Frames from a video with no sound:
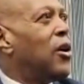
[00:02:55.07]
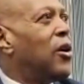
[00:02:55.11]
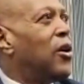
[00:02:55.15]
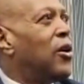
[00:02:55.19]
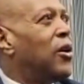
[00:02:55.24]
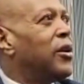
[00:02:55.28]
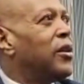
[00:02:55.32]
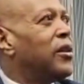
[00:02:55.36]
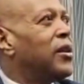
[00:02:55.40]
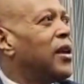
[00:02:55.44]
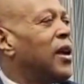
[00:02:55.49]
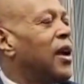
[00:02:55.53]

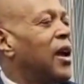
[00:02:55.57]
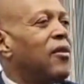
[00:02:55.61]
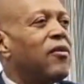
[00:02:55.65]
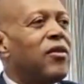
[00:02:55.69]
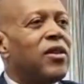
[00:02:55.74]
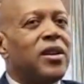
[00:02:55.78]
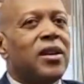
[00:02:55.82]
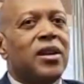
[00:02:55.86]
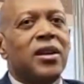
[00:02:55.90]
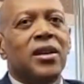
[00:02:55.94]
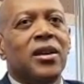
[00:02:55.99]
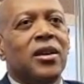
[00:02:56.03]
on
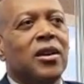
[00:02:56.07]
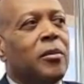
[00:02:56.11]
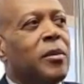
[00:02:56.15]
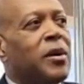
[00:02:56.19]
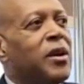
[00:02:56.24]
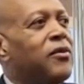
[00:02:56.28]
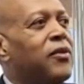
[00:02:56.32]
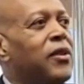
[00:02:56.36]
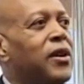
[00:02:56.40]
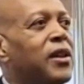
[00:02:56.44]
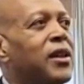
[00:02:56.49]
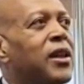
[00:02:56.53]
everything
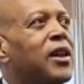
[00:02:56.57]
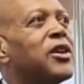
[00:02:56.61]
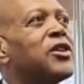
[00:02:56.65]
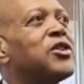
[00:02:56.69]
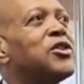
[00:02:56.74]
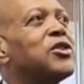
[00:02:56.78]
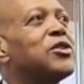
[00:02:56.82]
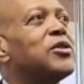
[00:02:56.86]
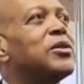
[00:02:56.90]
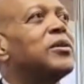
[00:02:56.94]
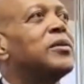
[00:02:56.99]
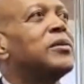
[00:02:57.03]
economic and
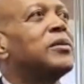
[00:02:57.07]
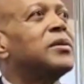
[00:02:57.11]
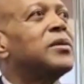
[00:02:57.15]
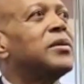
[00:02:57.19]
financial.